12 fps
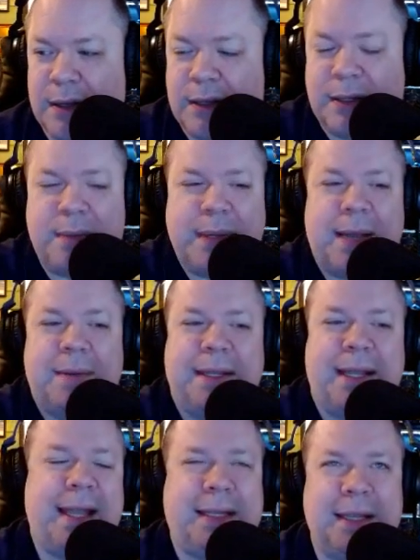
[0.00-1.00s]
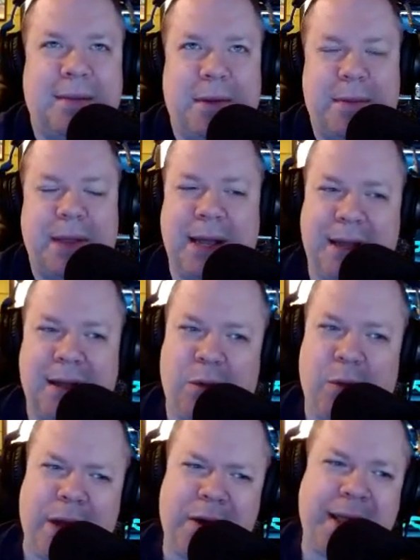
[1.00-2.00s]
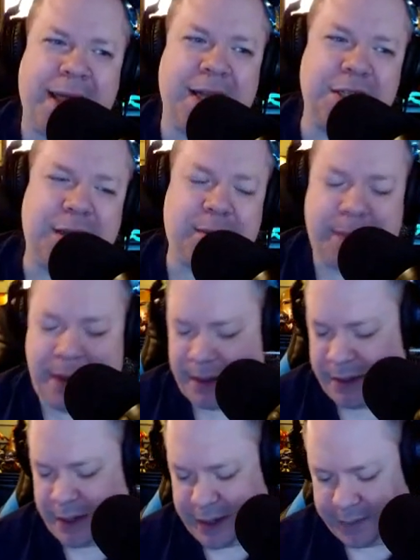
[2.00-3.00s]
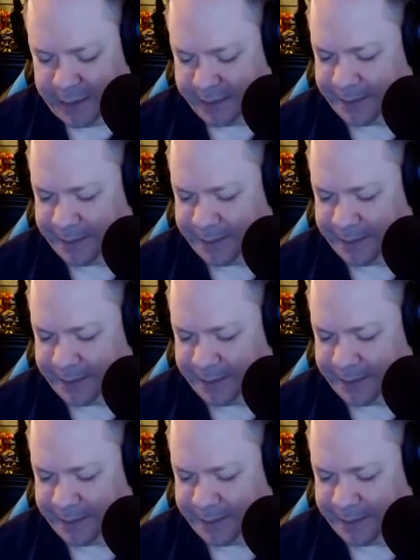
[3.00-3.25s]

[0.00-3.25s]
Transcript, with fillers: sometimes it takes them a, a while to catch up, but you know.